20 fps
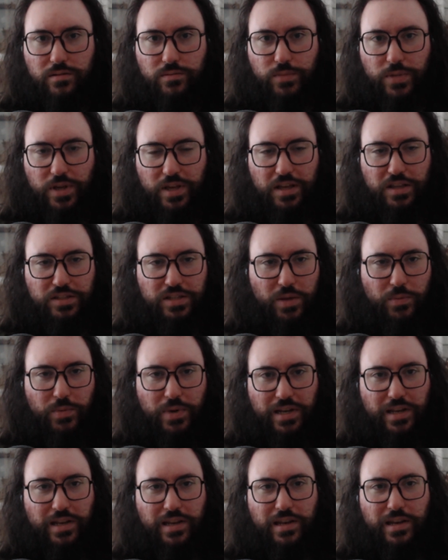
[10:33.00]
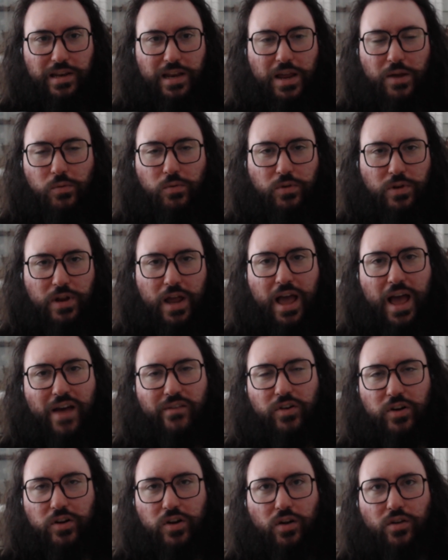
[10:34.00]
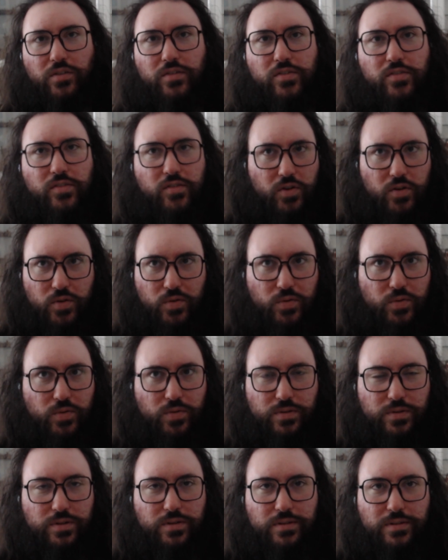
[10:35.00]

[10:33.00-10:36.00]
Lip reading: because I mean, they haven't gone through